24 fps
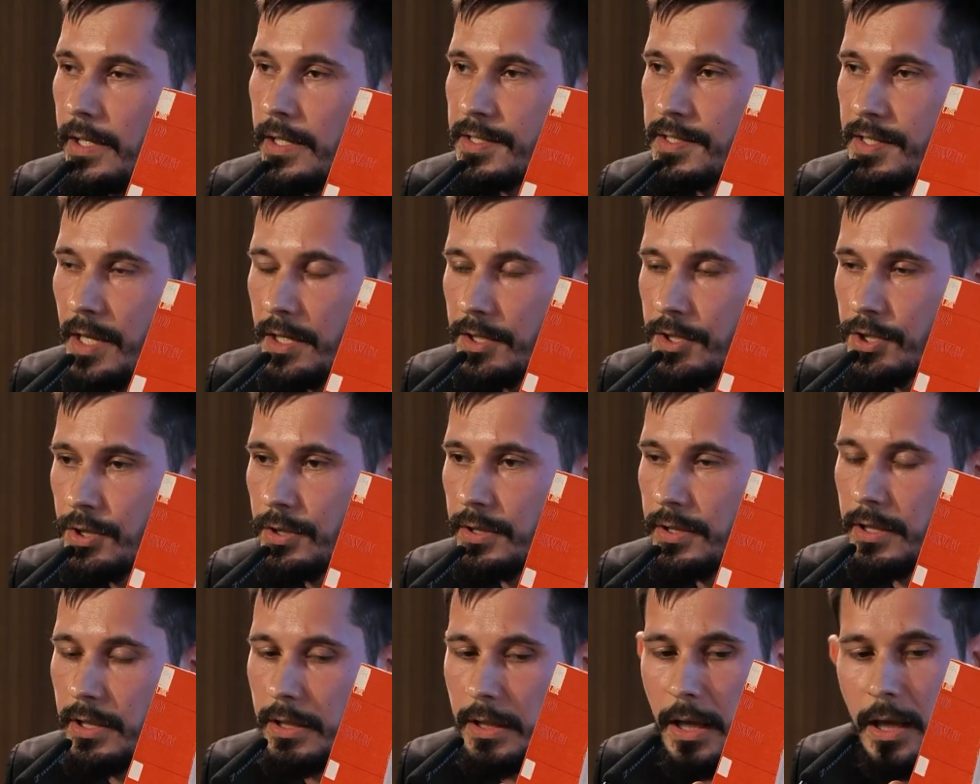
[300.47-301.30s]
It's
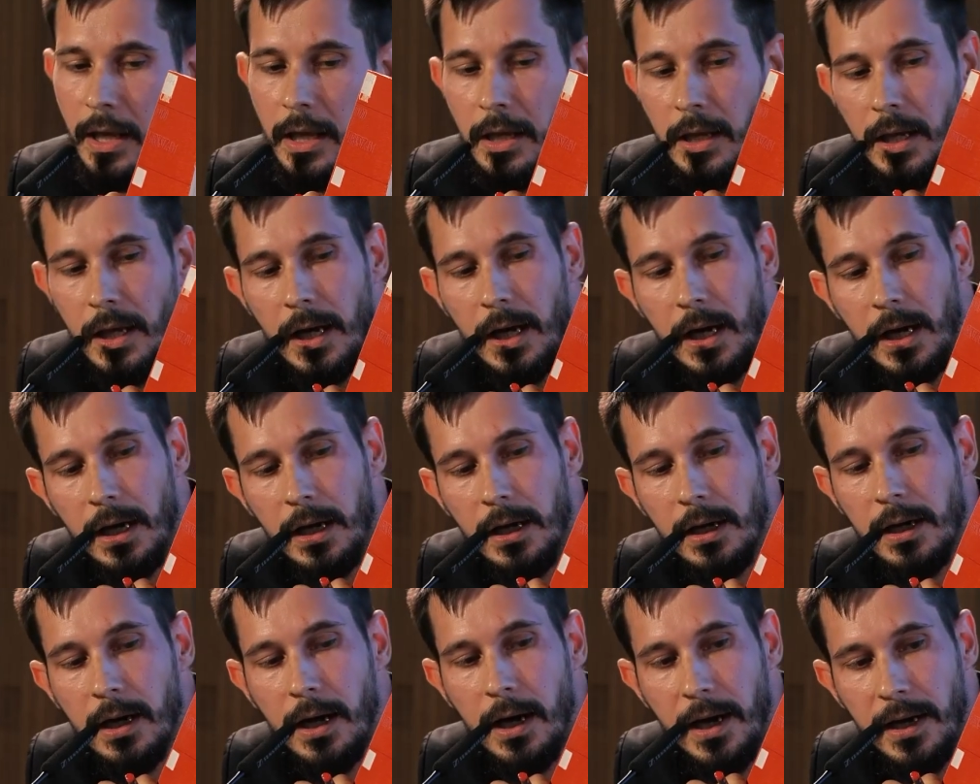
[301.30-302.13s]
actually
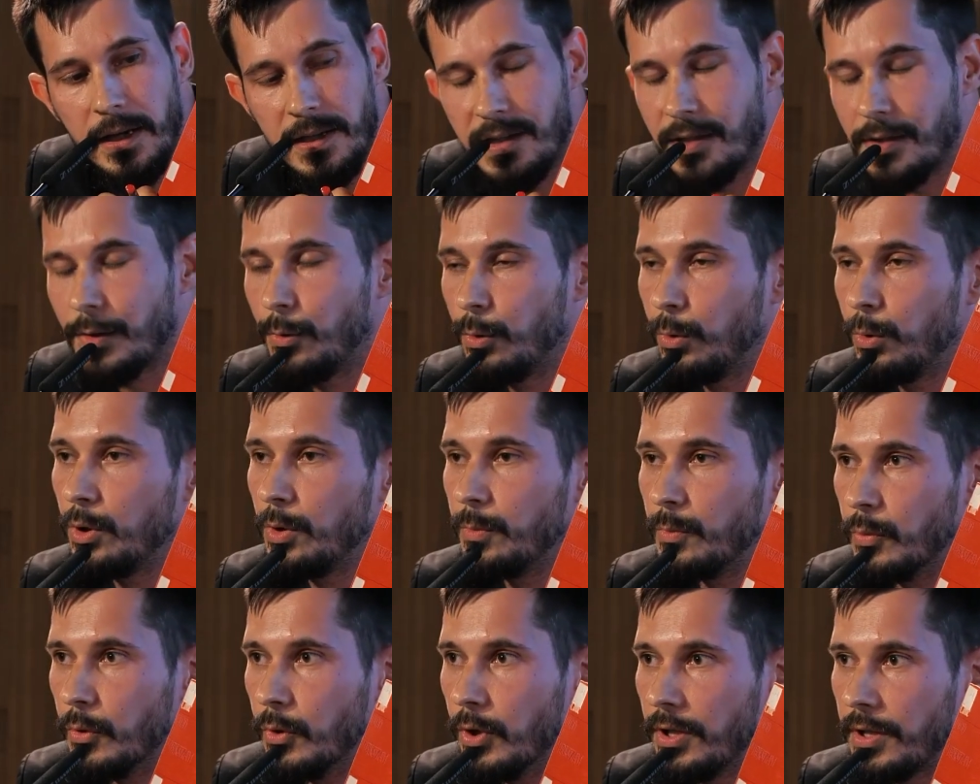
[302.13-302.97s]
a high school
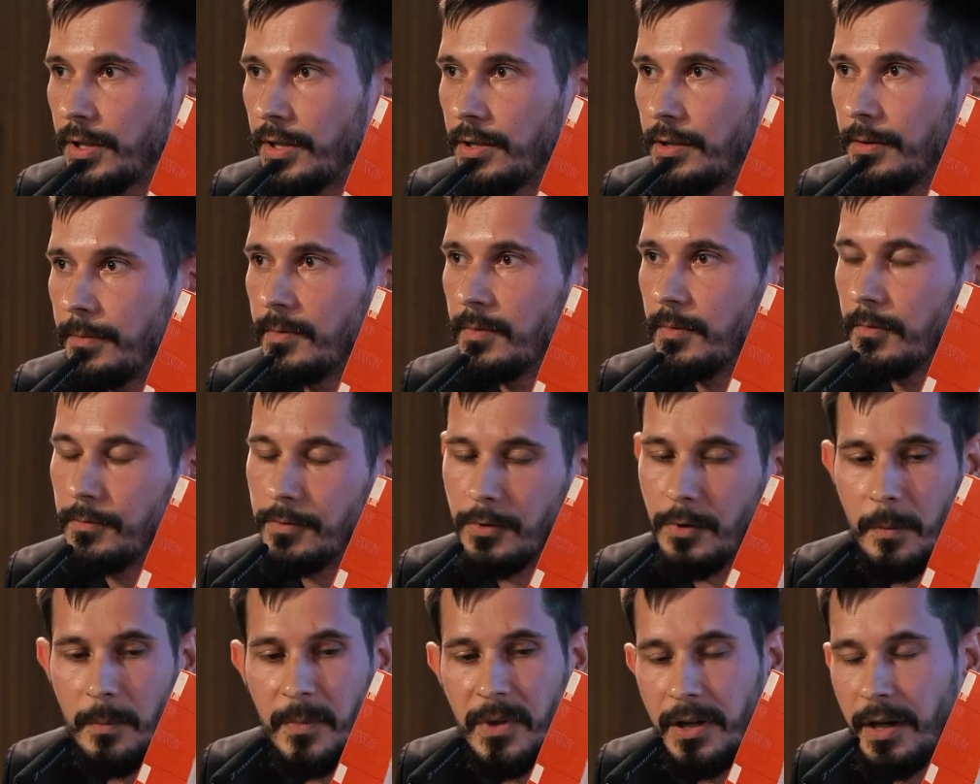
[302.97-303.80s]
book
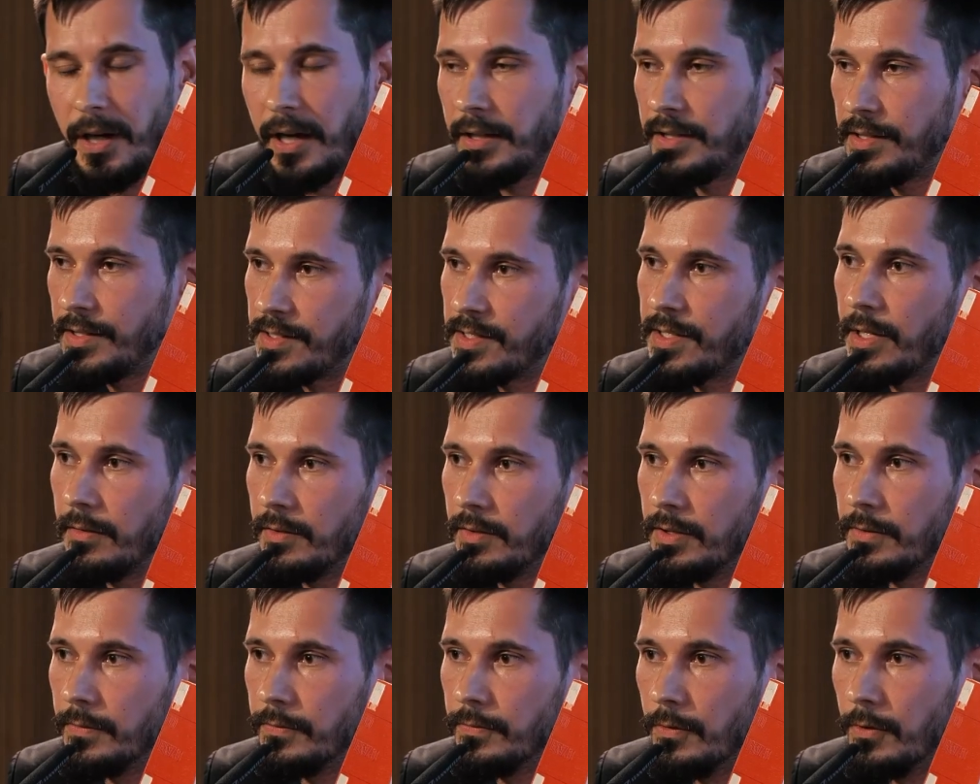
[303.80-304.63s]
from the
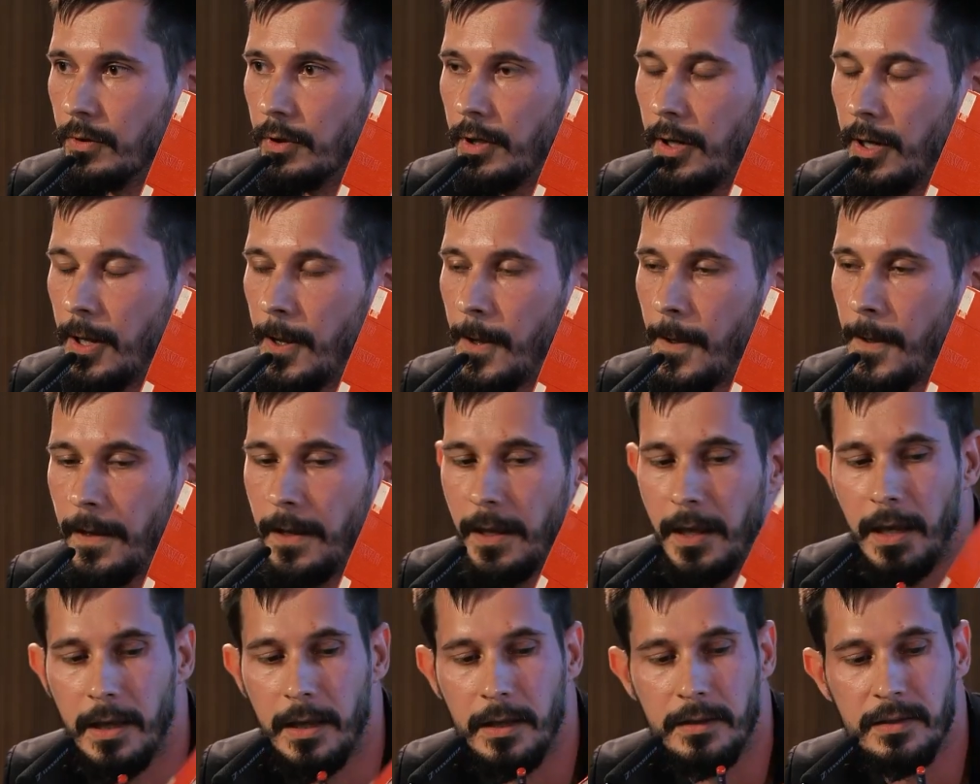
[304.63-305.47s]
1974,
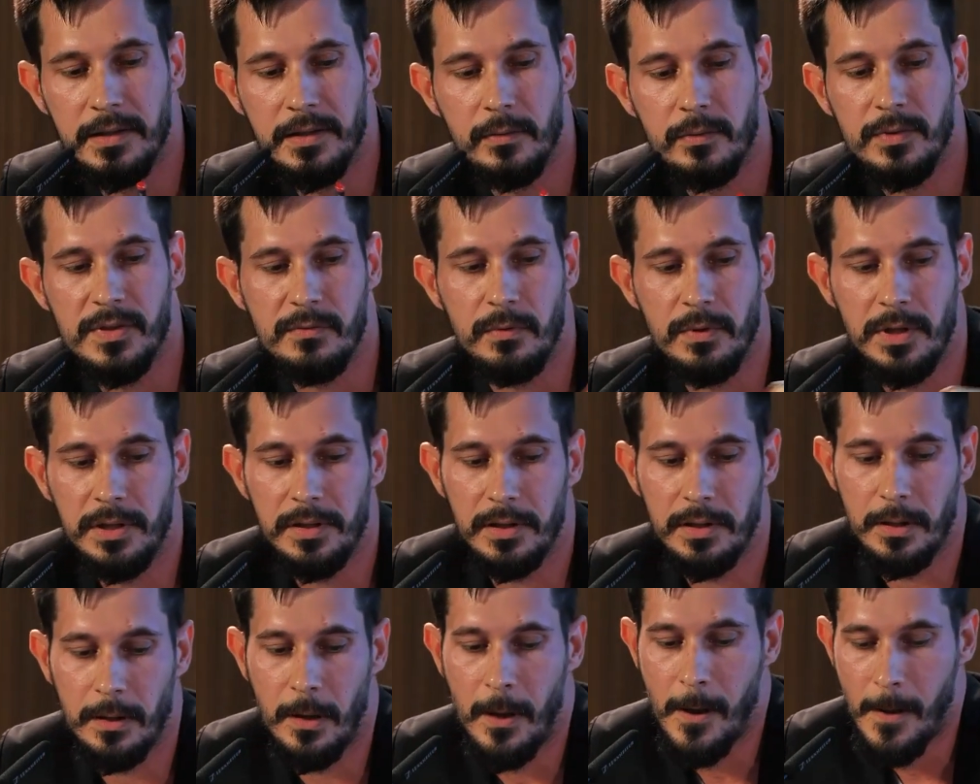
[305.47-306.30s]
and it was
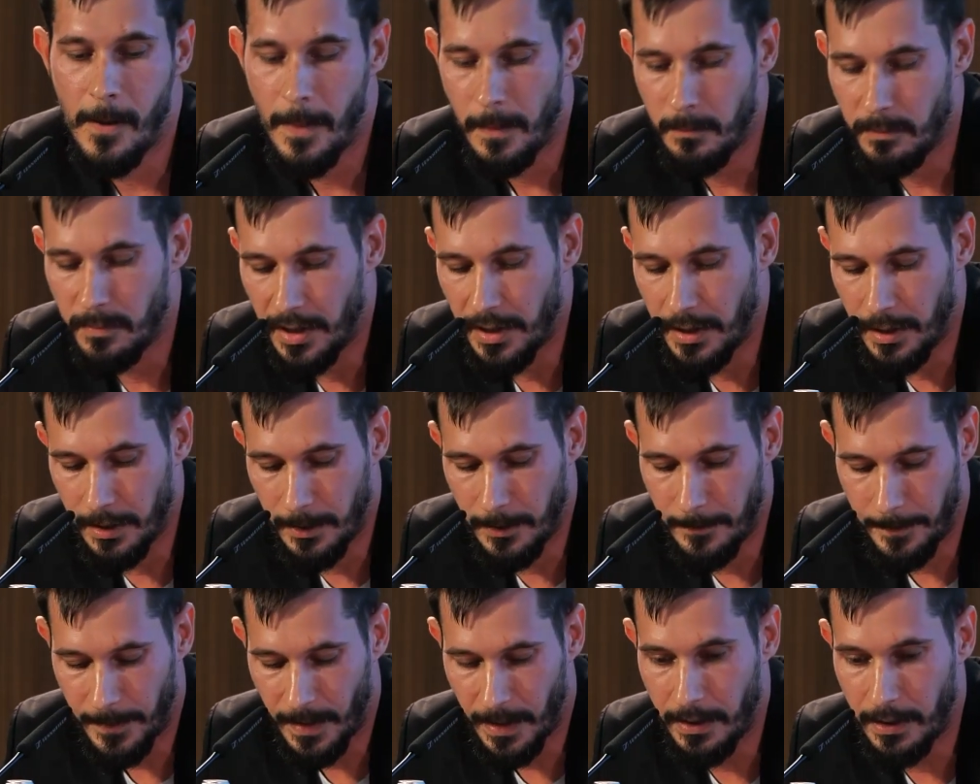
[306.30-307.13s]
written
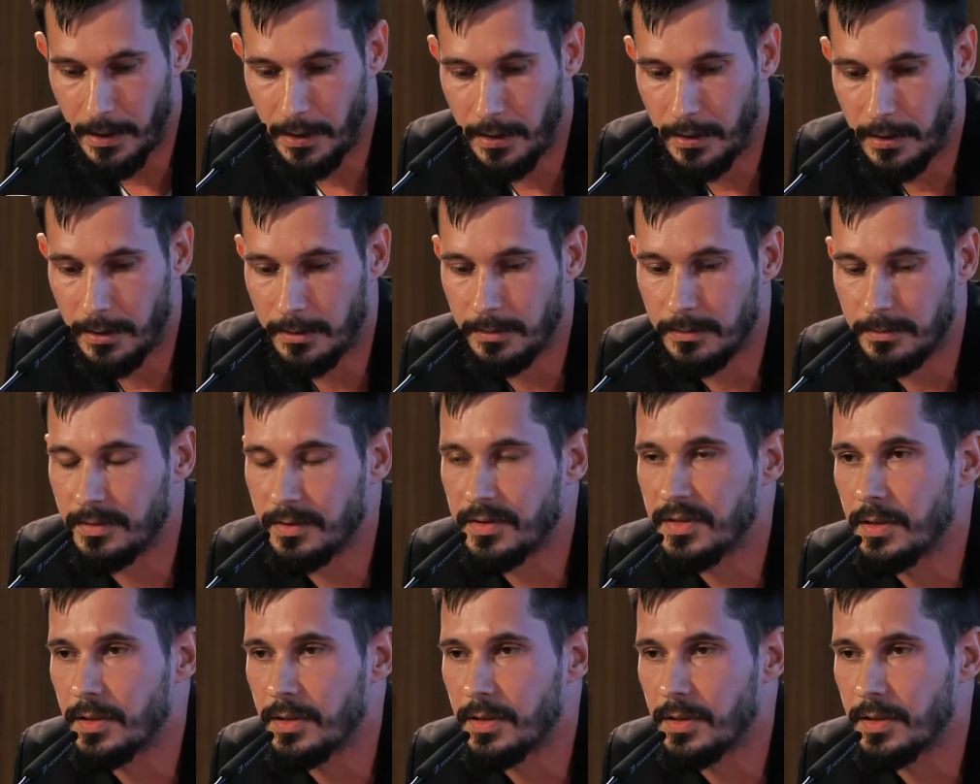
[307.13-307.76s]
by a